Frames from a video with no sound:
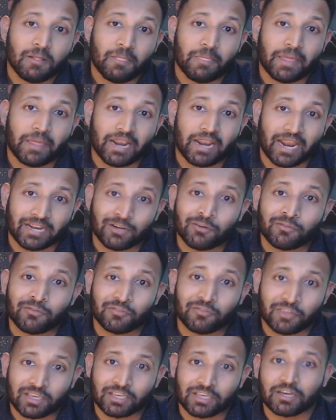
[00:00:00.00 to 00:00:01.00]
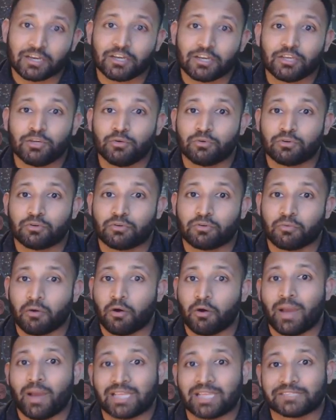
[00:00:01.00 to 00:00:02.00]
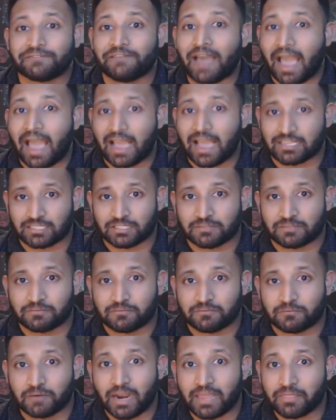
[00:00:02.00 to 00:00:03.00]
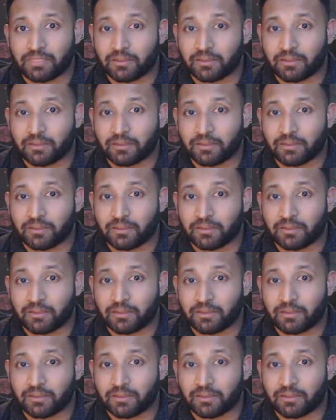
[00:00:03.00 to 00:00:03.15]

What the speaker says: then I don't think you grow as fast, right?